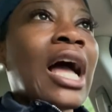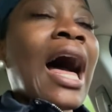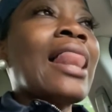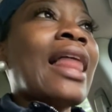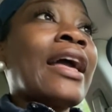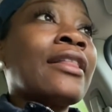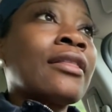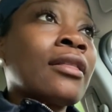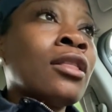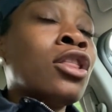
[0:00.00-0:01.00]
I like
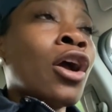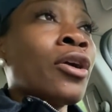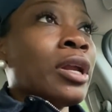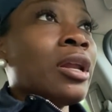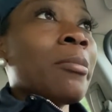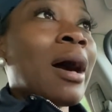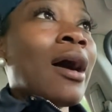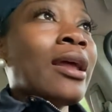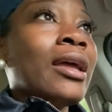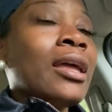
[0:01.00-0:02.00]
learning
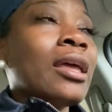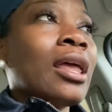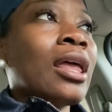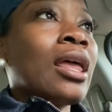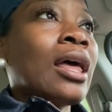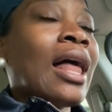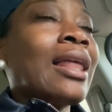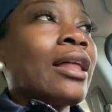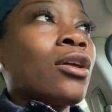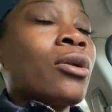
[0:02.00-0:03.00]
about it. I
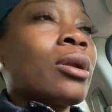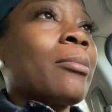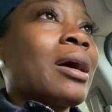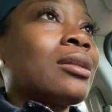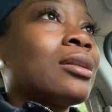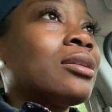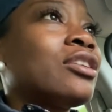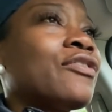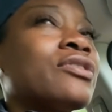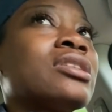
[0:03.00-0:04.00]
like learning about
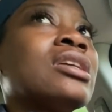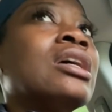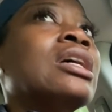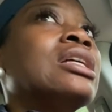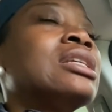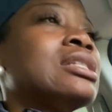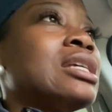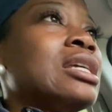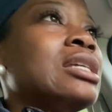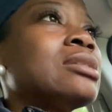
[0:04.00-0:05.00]
different
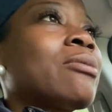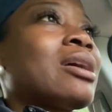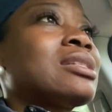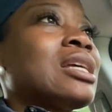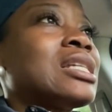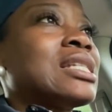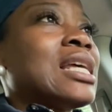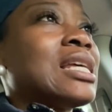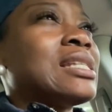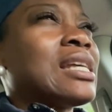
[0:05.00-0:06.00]
disease processes
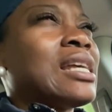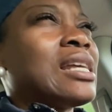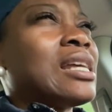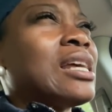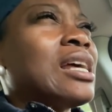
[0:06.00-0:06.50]
and